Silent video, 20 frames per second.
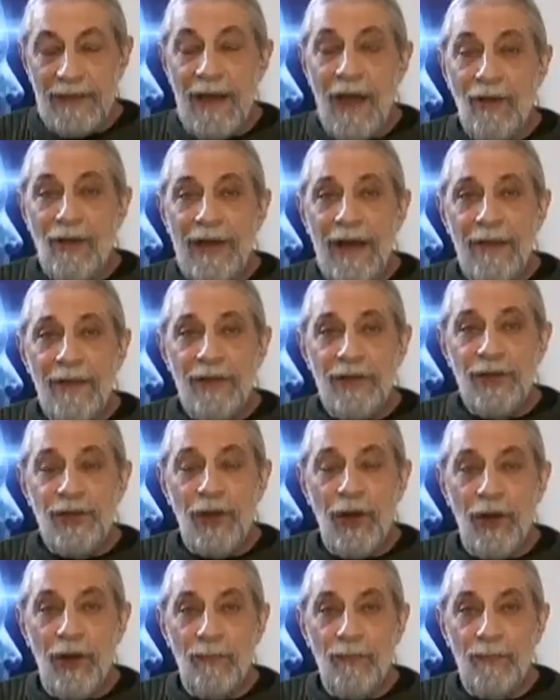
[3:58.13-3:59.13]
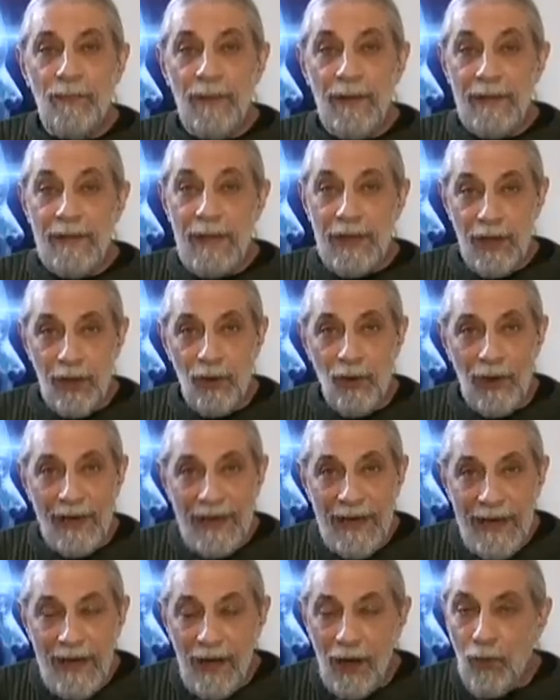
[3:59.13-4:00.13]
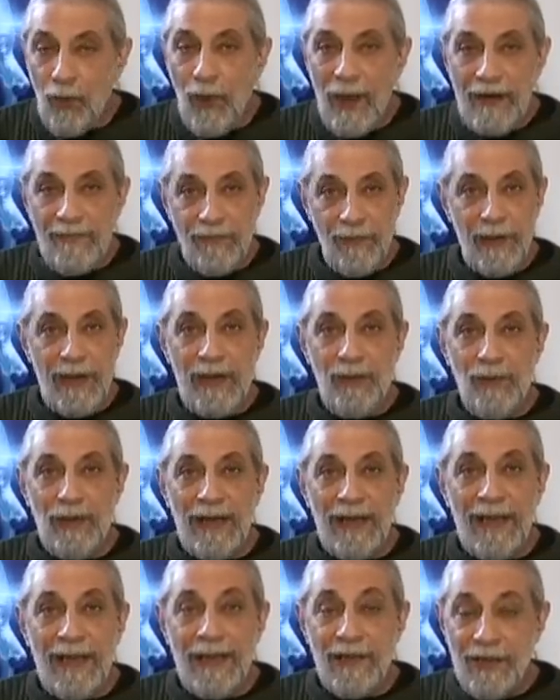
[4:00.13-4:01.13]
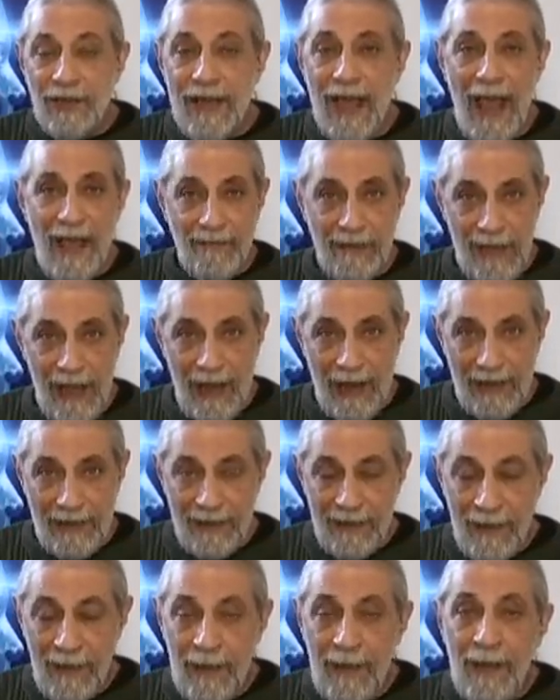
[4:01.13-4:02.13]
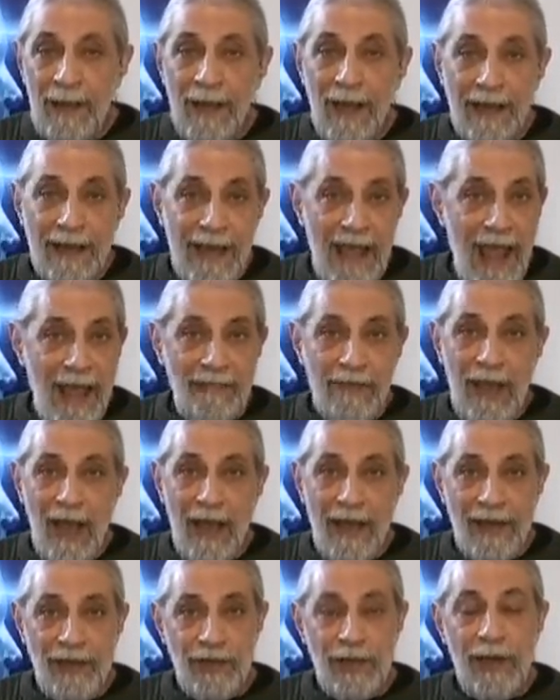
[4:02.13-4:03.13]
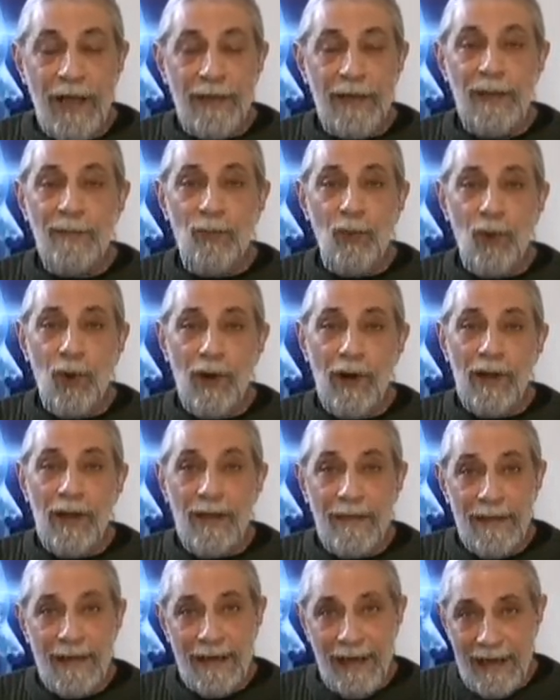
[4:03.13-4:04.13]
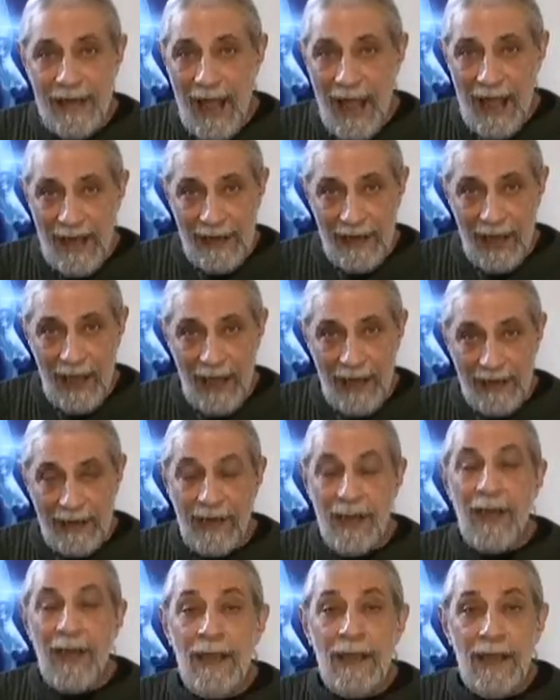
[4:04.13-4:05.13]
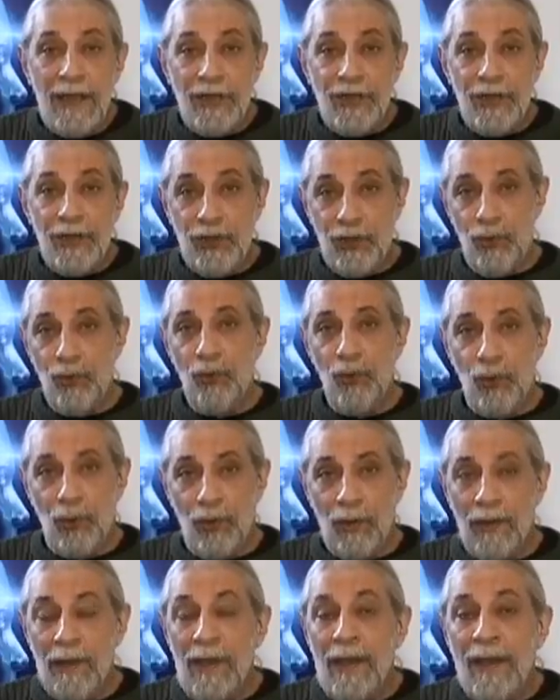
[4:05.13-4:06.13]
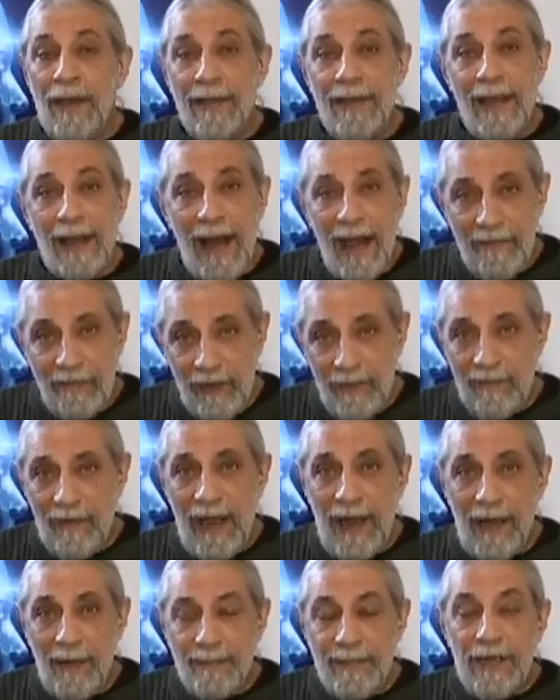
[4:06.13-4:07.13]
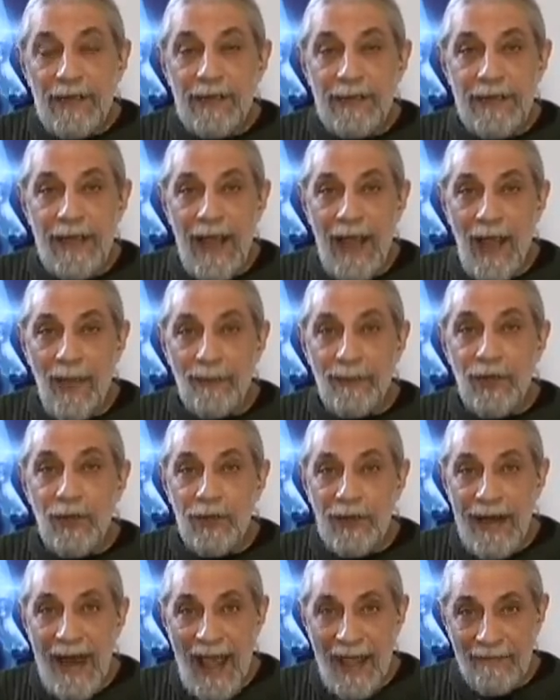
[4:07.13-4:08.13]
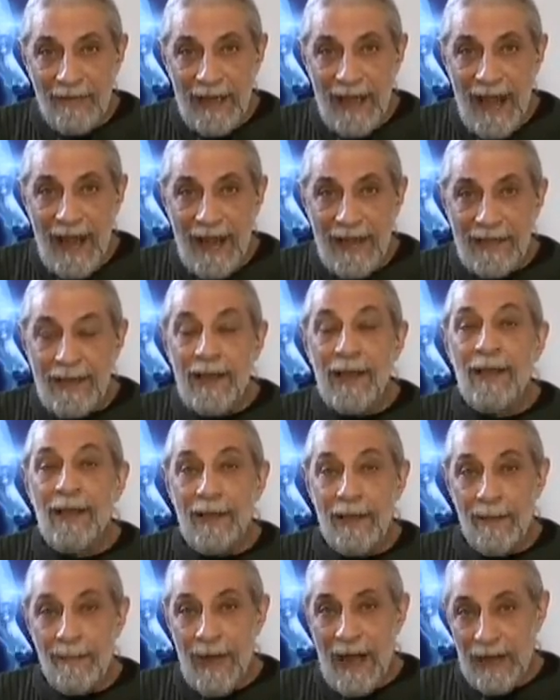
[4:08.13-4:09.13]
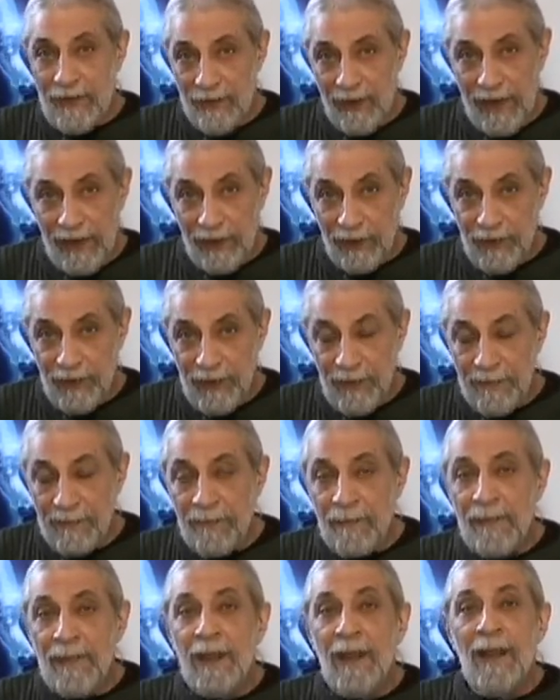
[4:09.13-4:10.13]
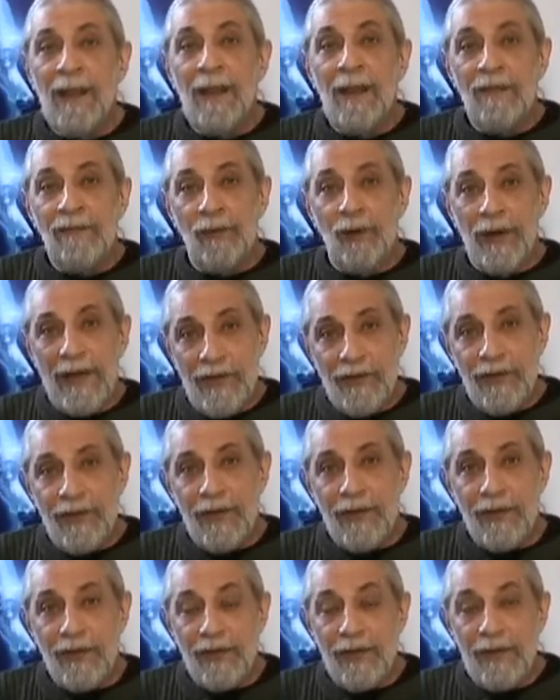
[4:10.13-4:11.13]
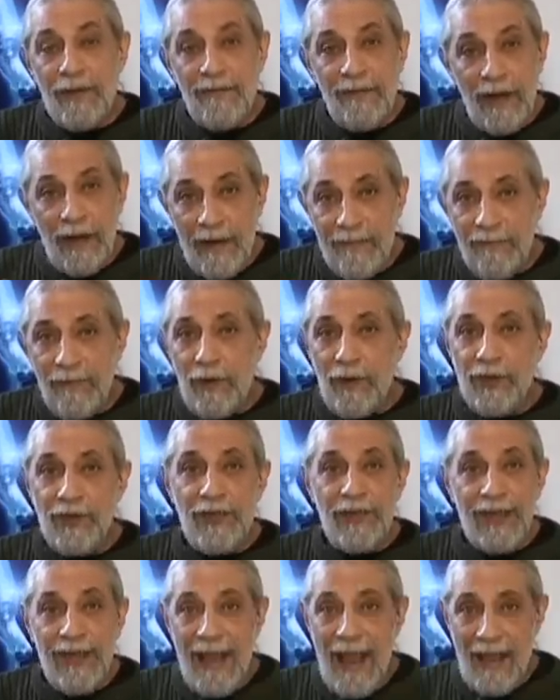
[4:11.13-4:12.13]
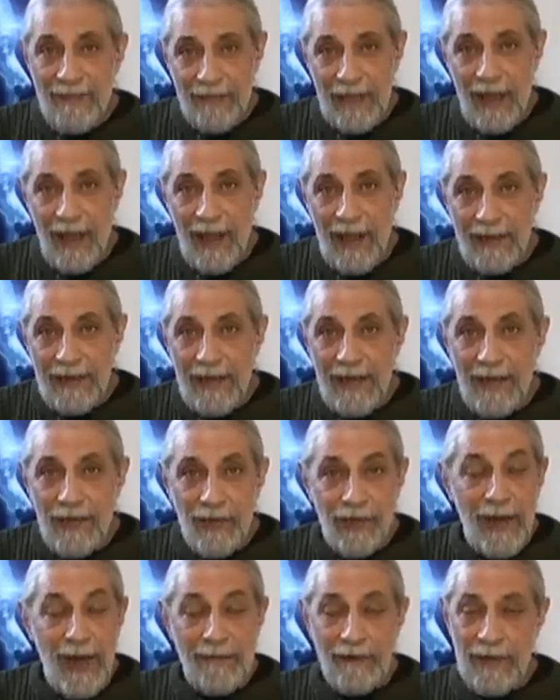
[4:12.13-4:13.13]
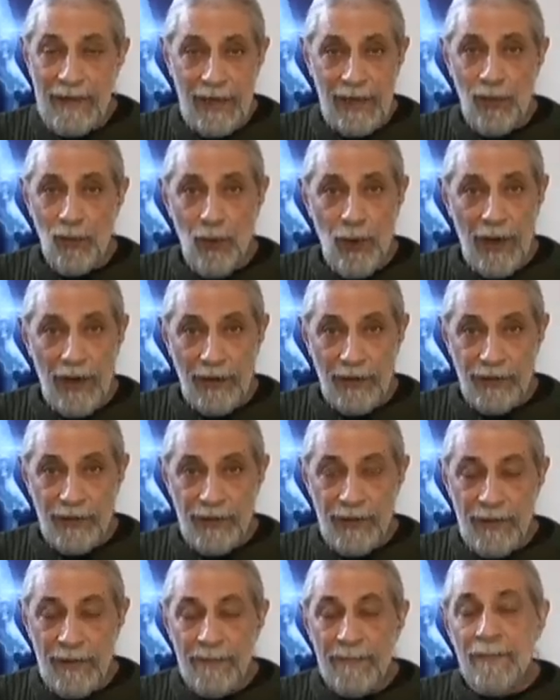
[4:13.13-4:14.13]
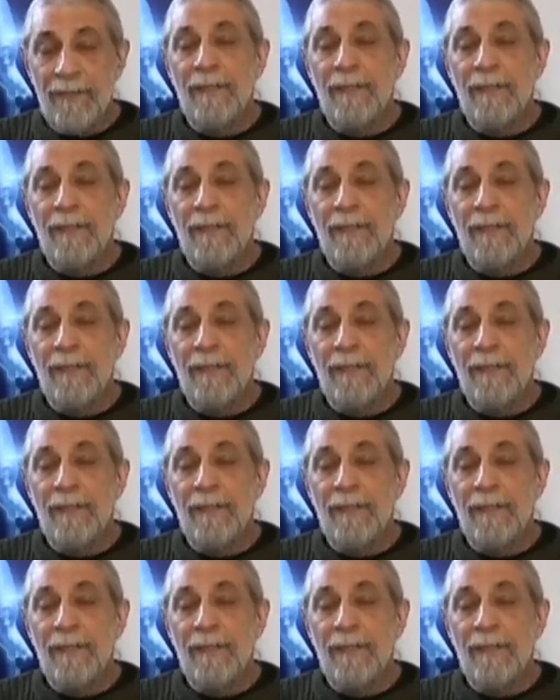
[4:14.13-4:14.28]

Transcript: Now, another term that you're going to hear quite frequently is caveat. A caveat is nothing more than a guideline. It's a tool that I've developed to help you navigate the matrix. For instance, the very first caveat is everything works.